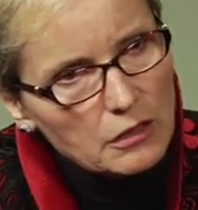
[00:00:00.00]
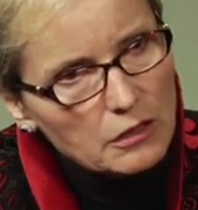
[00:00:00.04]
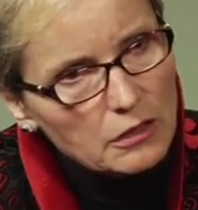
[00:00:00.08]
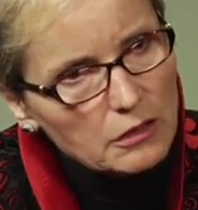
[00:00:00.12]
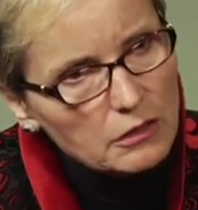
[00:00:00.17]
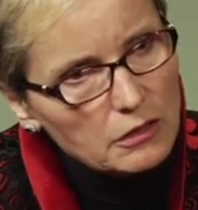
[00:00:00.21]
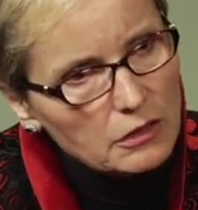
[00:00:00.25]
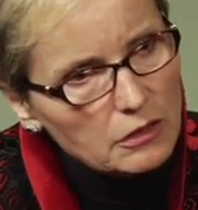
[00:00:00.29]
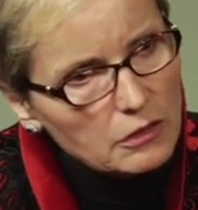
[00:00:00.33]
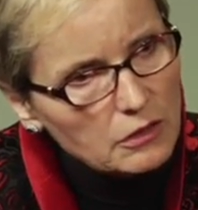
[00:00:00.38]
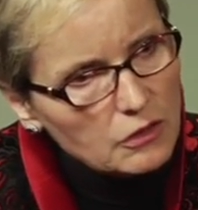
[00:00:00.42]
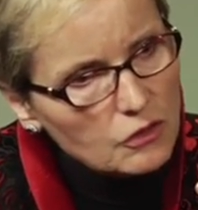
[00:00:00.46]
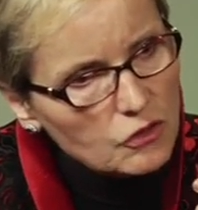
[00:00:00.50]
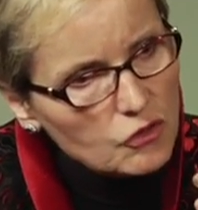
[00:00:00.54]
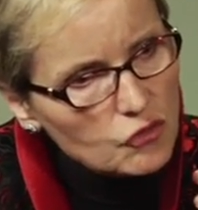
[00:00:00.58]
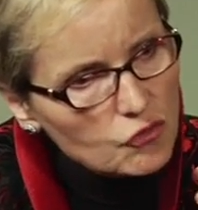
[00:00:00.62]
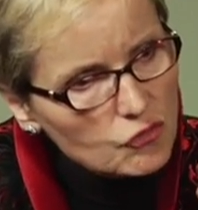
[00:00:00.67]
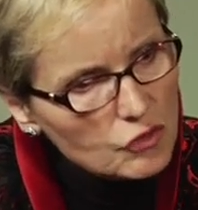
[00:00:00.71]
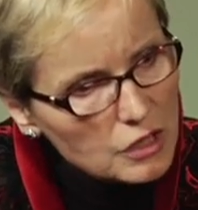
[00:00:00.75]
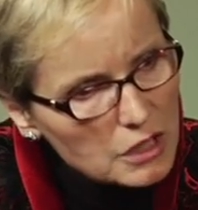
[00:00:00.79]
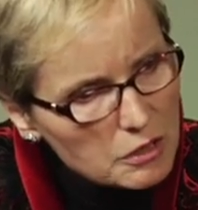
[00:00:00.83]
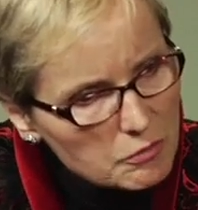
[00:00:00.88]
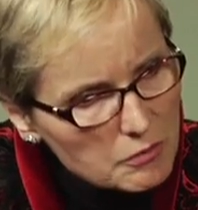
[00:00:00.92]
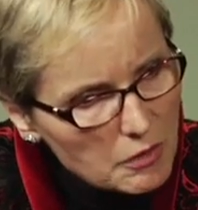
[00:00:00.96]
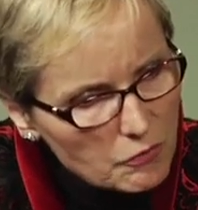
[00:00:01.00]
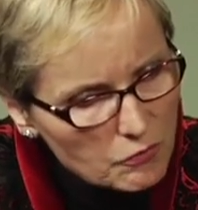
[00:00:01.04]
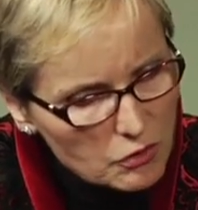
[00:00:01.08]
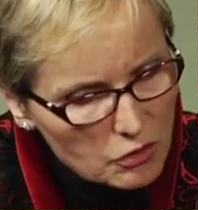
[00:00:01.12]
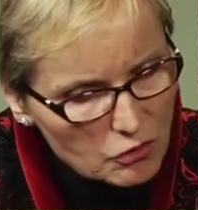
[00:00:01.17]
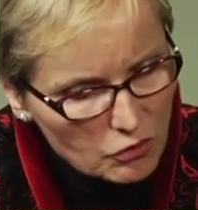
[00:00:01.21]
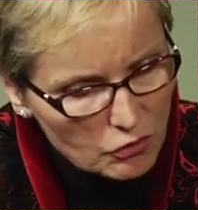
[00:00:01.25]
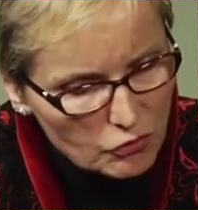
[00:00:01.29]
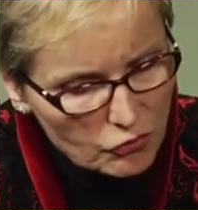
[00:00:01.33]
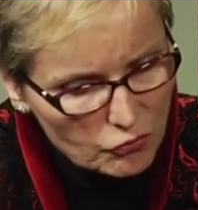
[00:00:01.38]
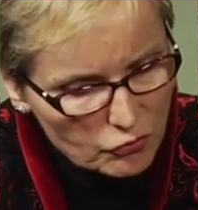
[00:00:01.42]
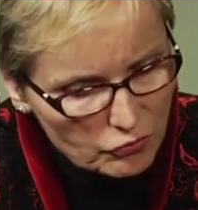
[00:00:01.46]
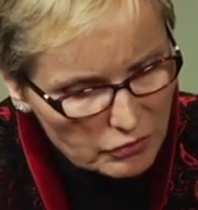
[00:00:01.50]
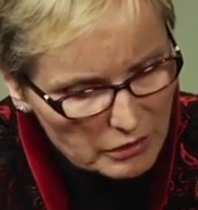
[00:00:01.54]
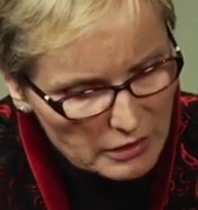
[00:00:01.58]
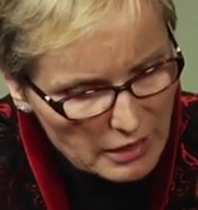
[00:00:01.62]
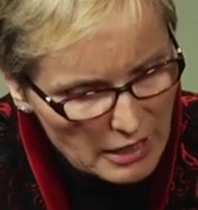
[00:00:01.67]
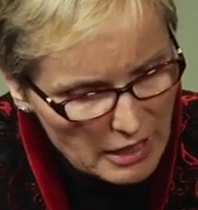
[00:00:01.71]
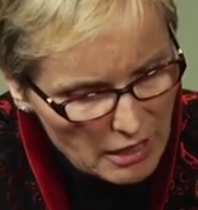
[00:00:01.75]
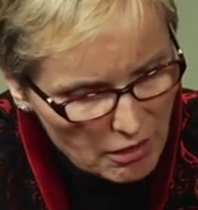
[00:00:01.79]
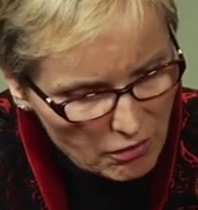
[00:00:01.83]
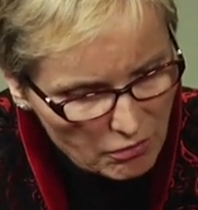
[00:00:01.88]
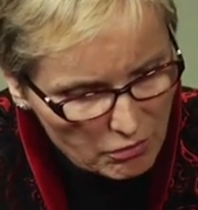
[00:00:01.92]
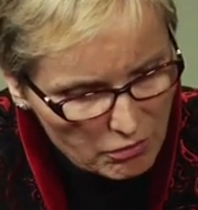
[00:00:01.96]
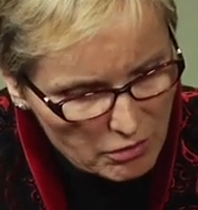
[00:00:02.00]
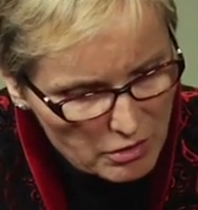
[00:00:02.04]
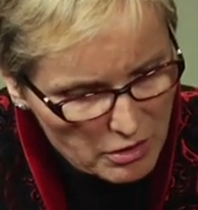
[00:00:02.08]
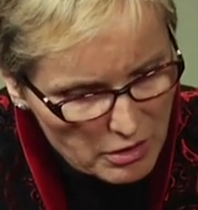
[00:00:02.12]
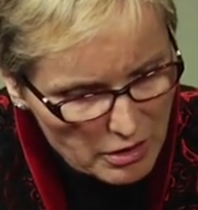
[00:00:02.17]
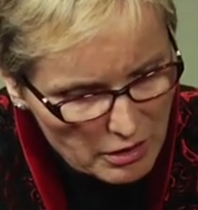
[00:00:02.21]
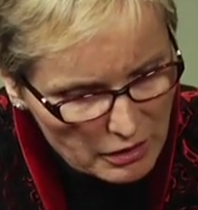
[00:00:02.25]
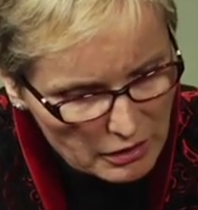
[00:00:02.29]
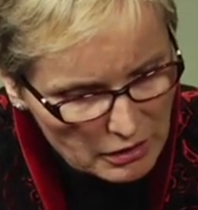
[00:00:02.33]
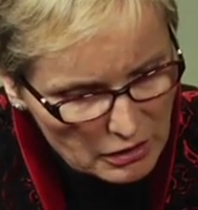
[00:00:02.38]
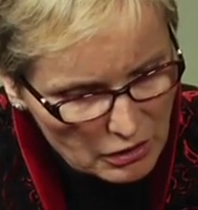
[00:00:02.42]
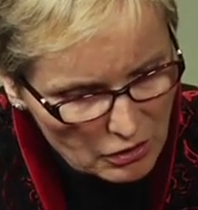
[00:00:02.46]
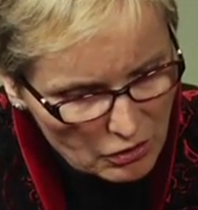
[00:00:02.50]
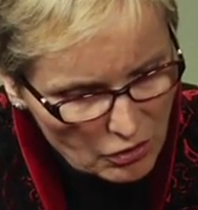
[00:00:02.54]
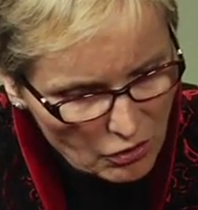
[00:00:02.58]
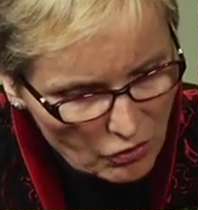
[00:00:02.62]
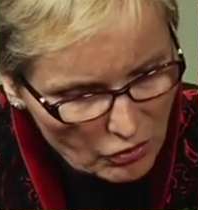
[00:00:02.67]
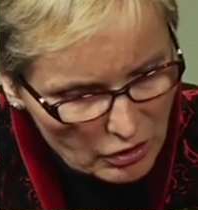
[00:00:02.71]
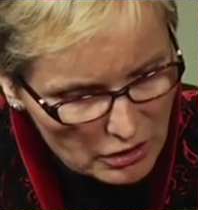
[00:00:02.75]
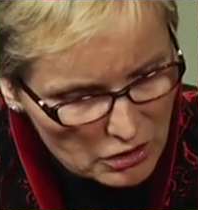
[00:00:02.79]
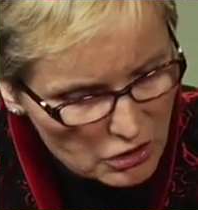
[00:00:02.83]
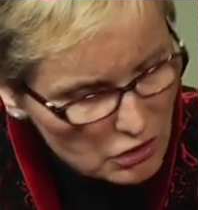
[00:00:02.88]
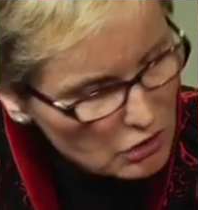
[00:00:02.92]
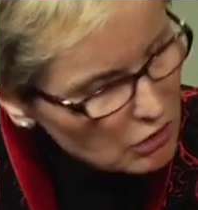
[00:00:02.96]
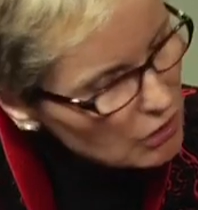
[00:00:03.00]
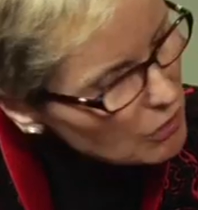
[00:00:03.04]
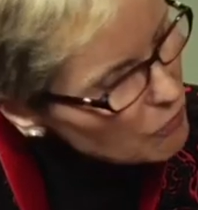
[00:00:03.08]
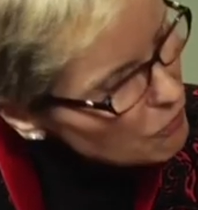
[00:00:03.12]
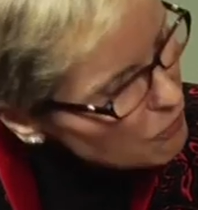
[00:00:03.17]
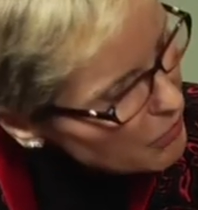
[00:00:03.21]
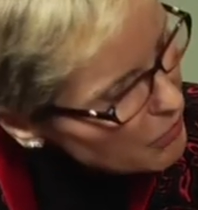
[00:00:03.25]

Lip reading: the treatment we're going through now, you know, is going to